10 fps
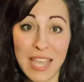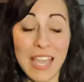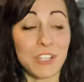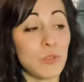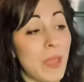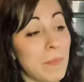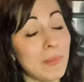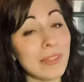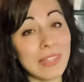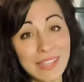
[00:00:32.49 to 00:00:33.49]
into a
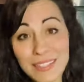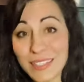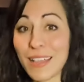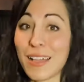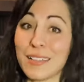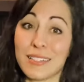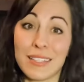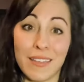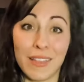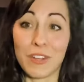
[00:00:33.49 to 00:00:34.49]
blazing hot
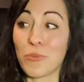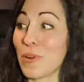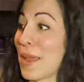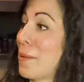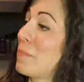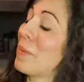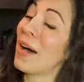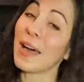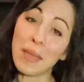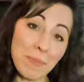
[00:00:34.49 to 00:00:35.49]
skillet or a
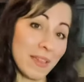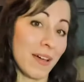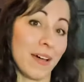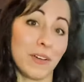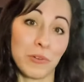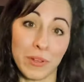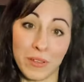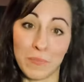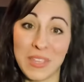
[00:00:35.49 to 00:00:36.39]
piping hot grill